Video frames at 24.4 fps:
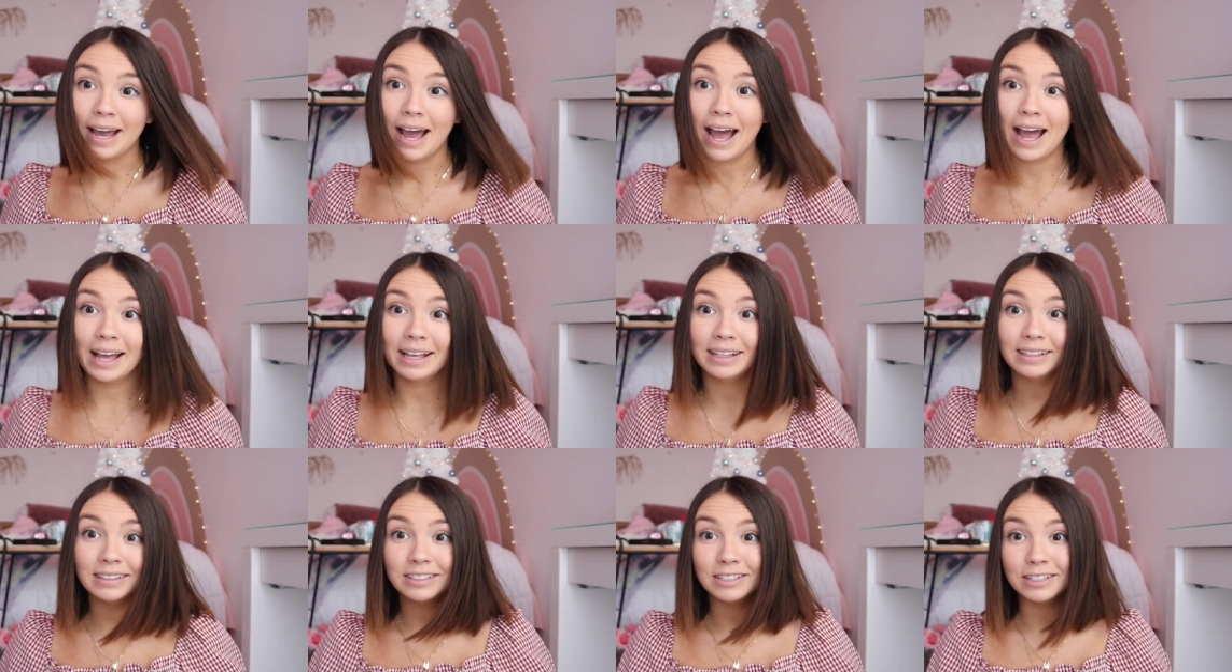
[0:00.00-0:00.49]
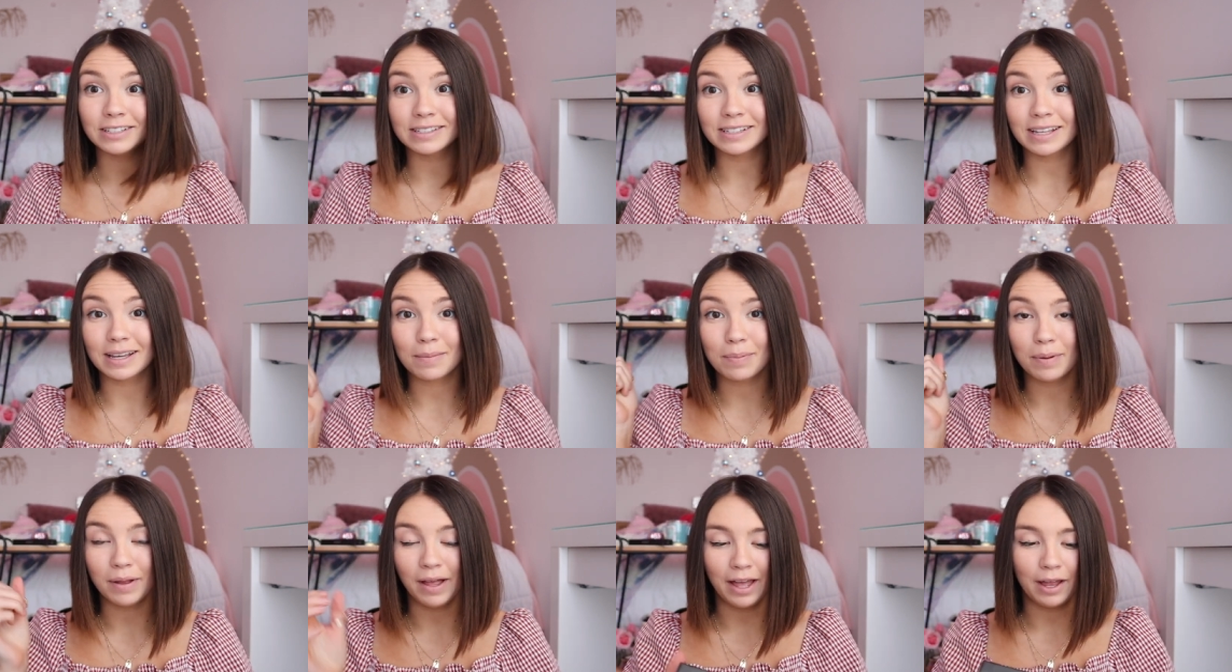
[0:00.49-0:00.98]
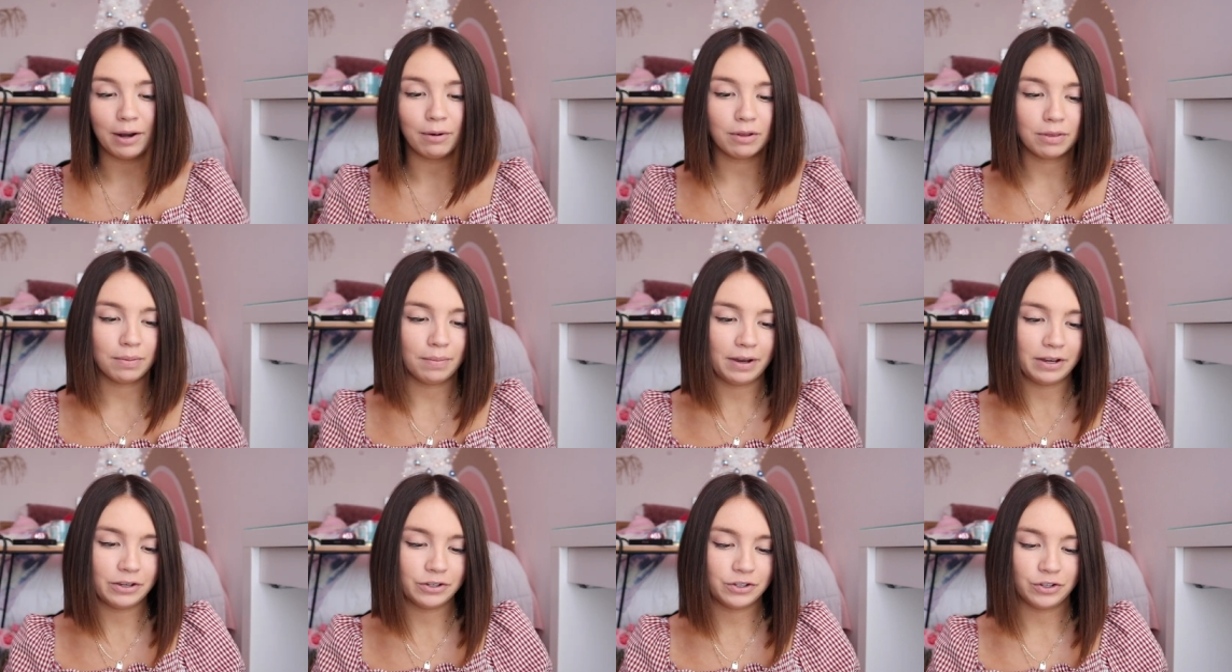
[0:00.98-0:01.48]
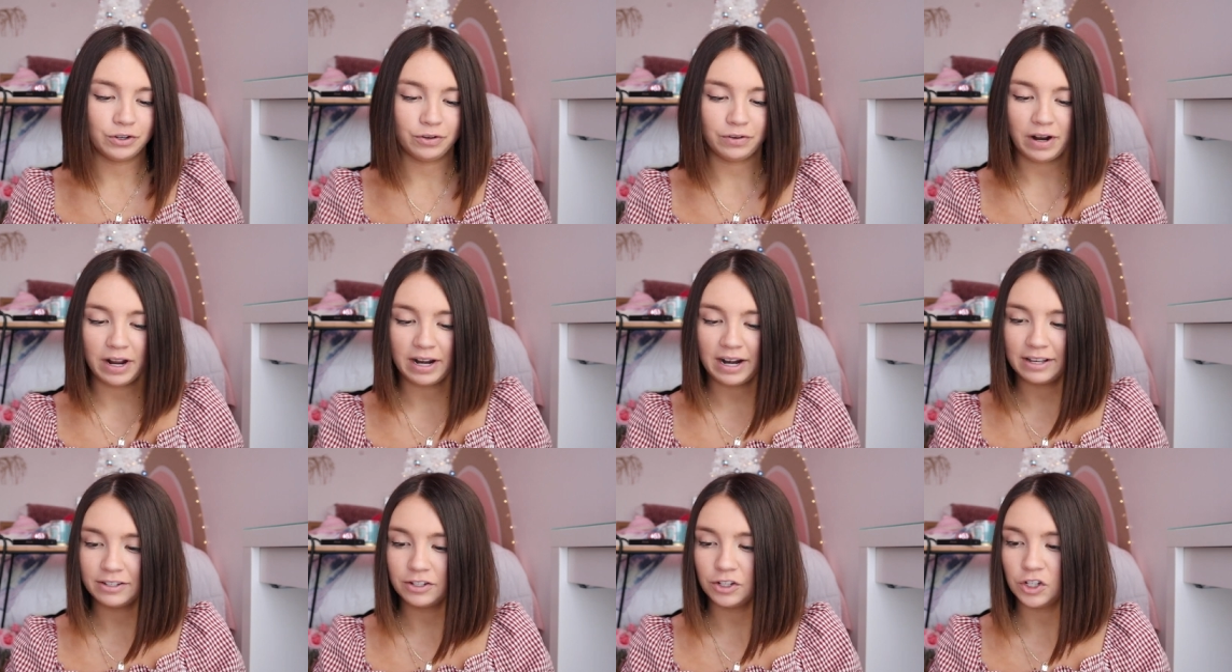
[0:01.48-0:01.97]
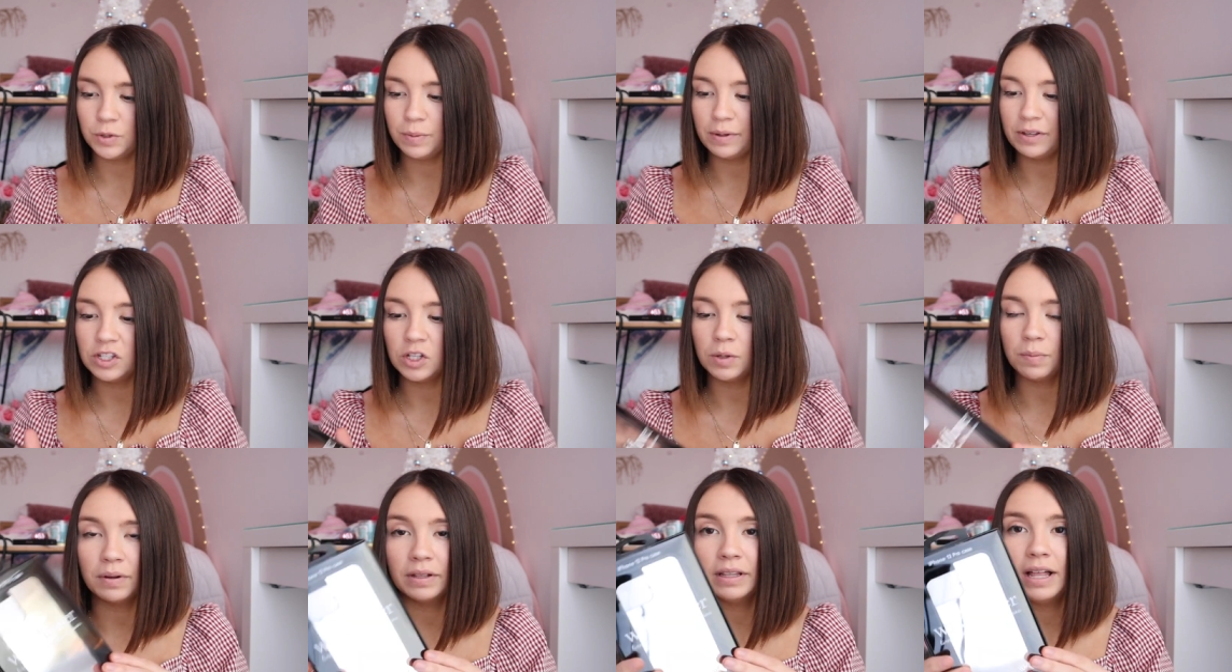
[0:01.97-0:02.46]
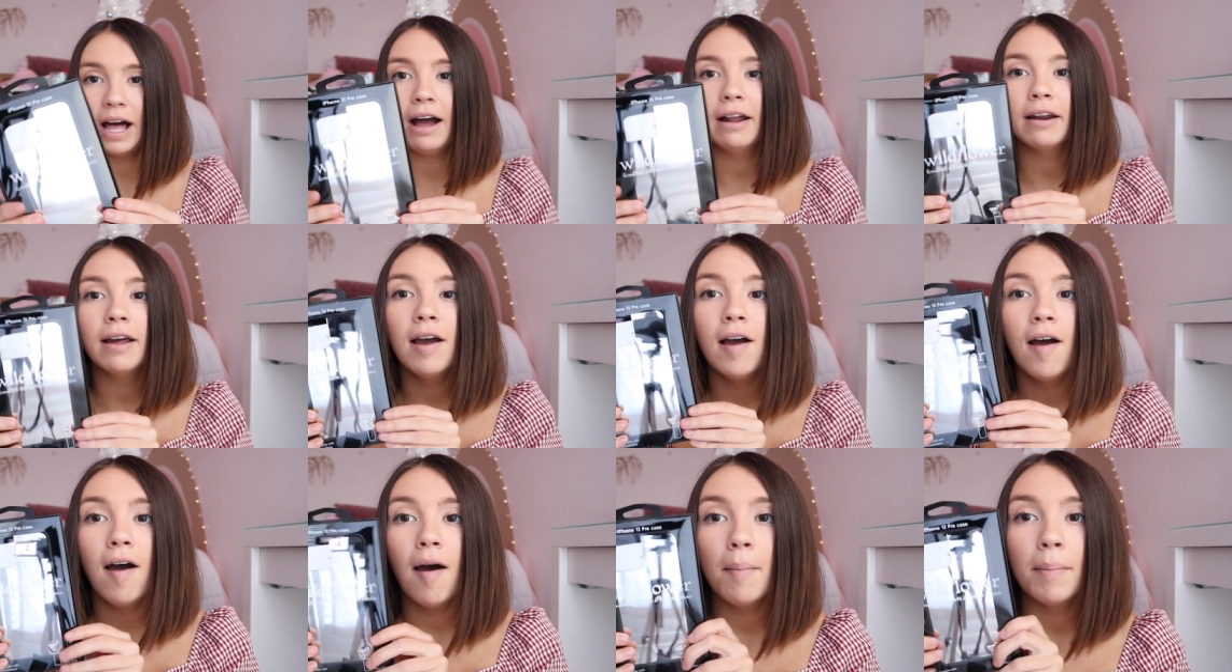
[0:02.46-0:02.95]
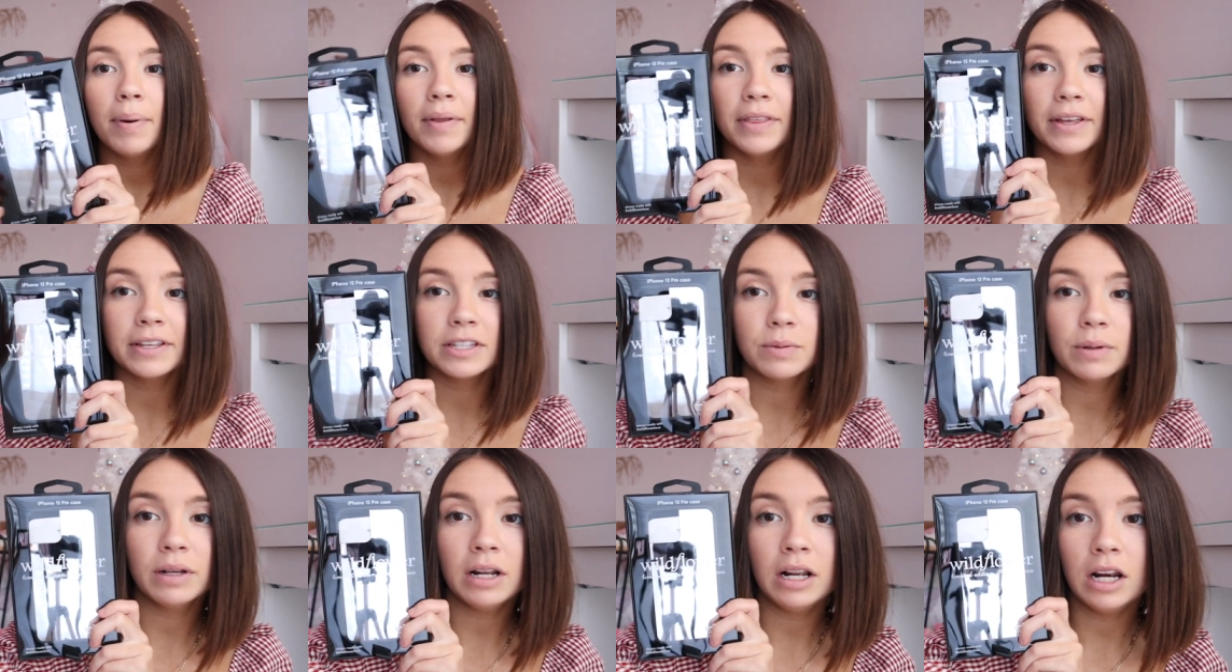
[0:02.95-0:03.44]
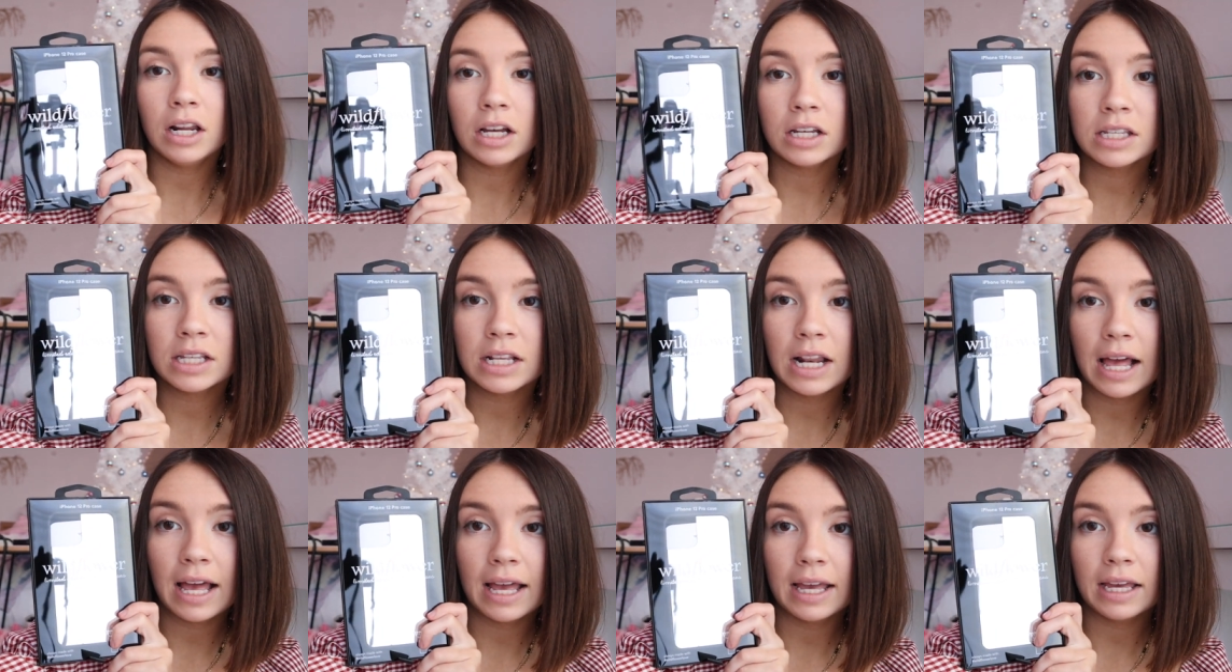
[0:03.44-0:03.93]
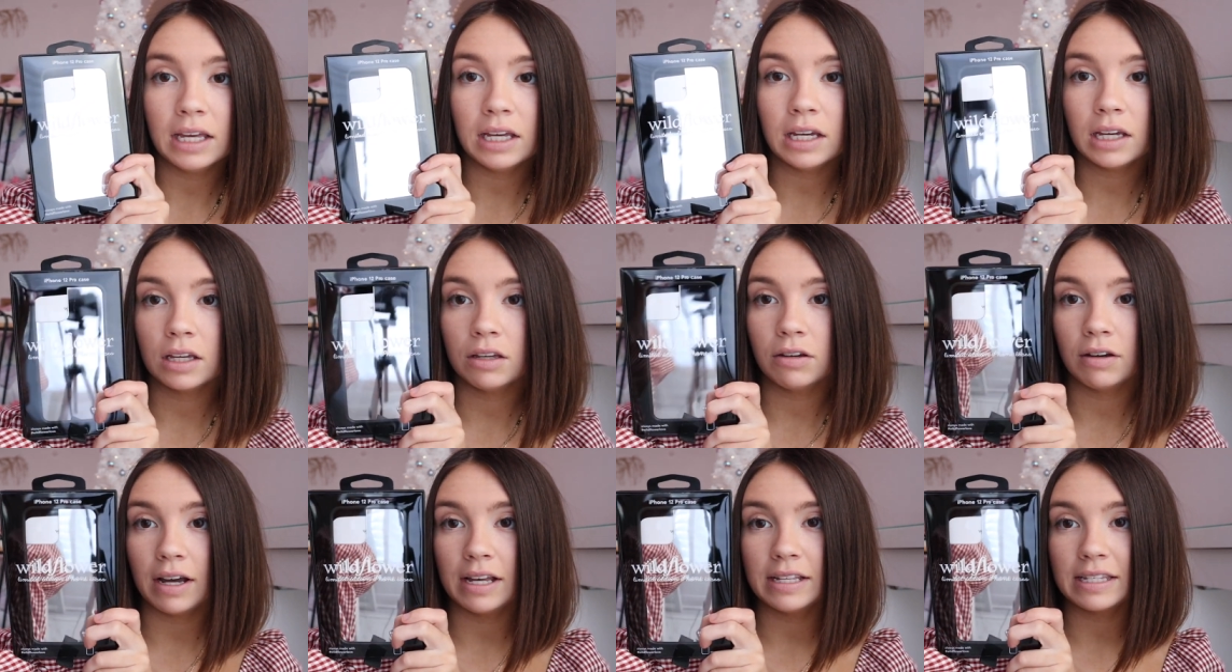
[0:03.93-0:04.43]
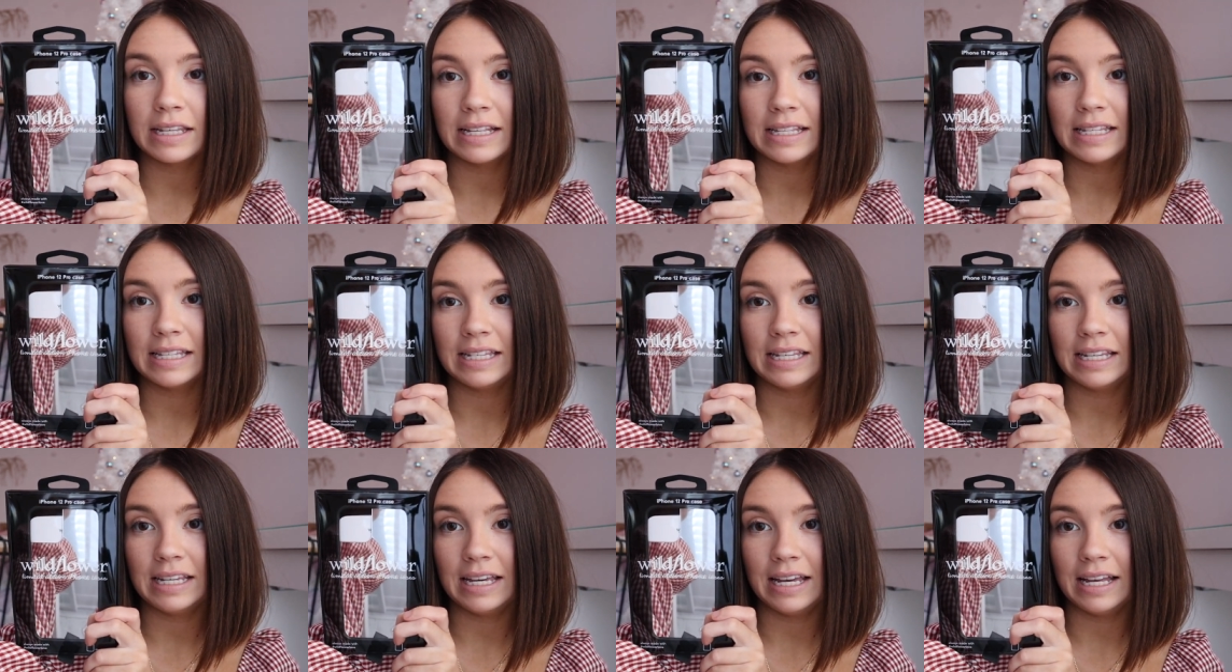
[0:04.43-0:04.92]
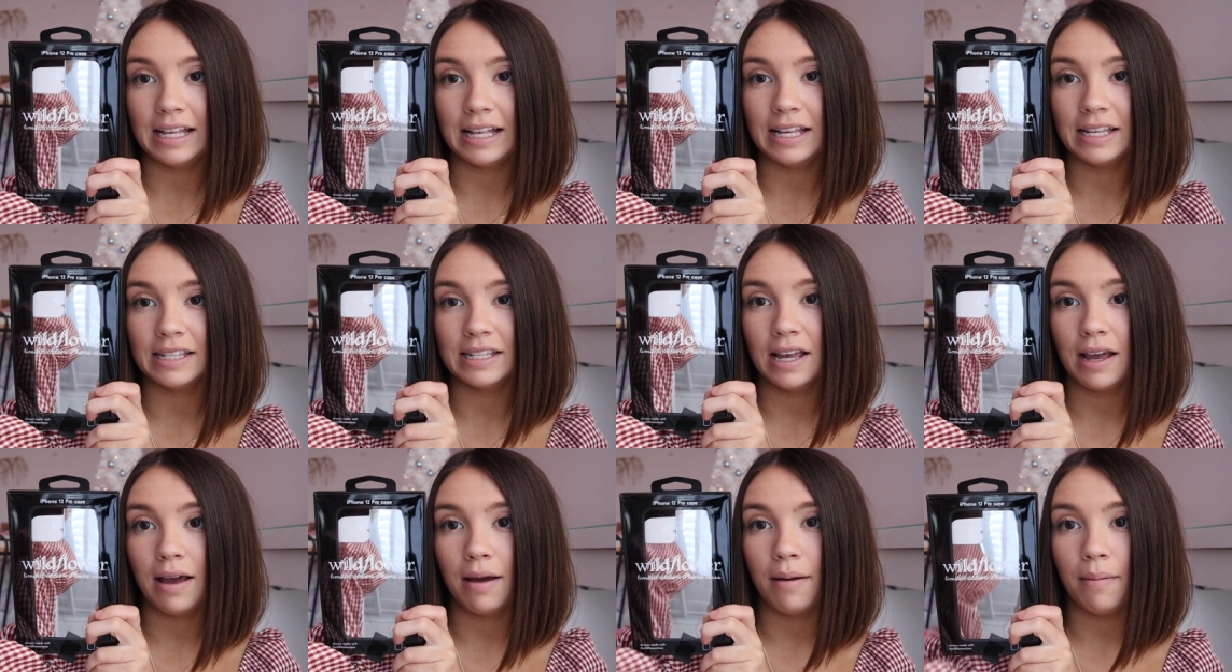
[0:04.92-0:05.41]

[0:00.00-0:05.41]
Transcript: cat. She's like playing with my shoe right now, so she's being super loud. But this is what it looks like. You guys can see it is